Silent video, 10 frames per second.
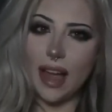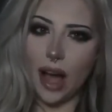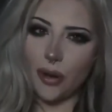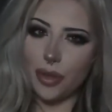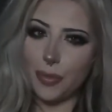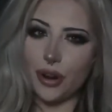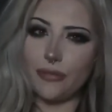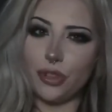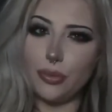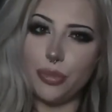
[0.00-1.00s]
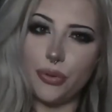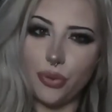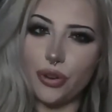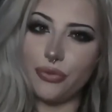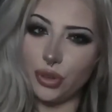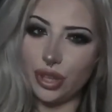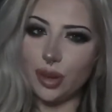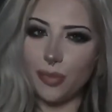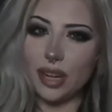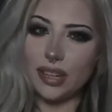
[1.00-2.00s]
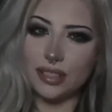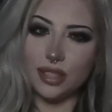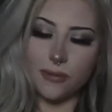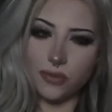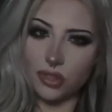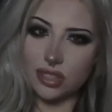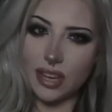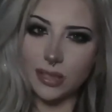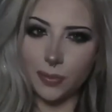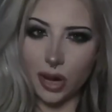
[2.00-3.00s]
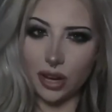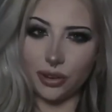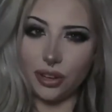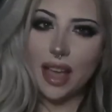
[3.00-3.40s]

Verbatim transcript: out the perfume before fully committing to the full-size bottle.